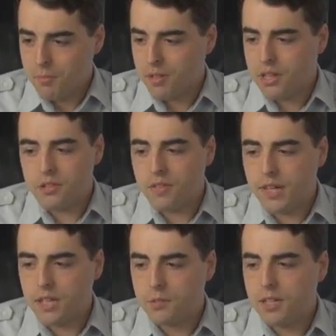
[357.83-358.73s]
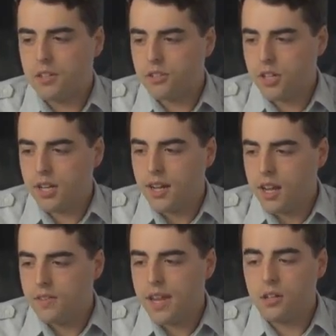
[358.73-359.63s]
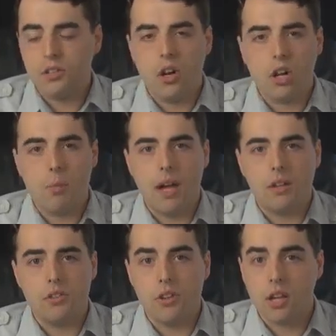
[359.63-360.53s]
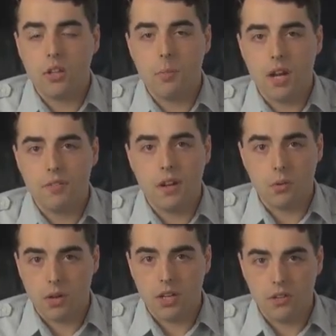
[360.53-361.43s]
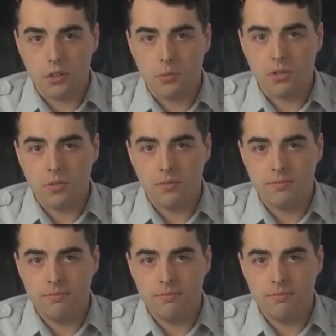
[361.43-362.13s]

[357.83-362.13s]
But then you finally read the study, and they don't talk about genetically modified organisms.